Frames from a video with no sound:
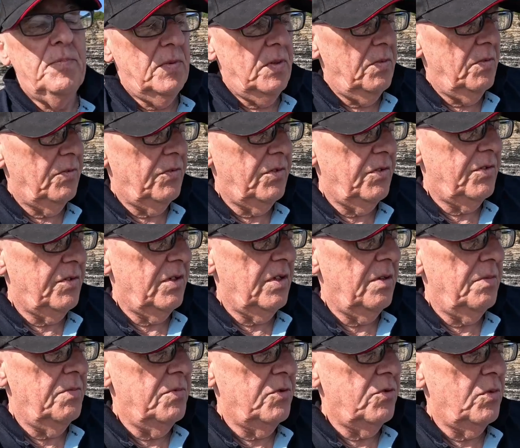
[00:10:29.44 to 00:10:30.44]
What's the
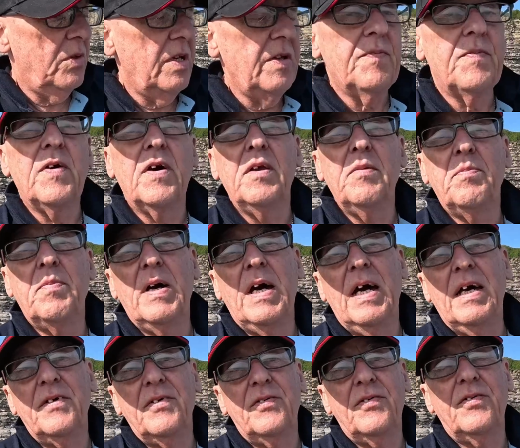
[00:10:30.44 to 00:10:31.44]
time? 25
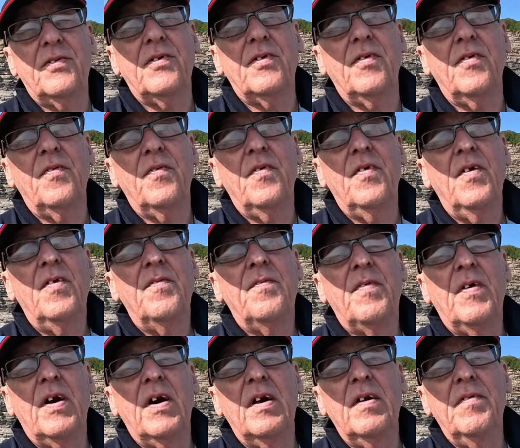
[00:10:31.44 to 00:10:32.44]
past
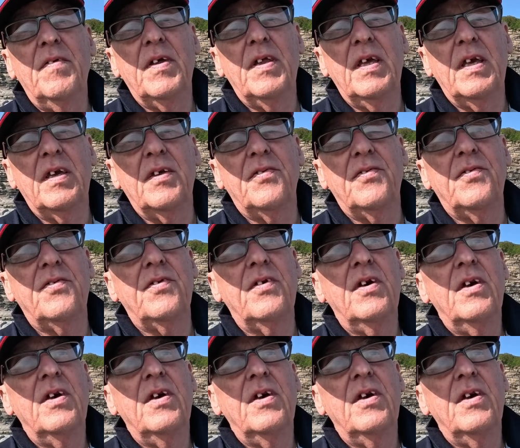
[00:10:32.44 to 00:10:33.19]
5. I think it's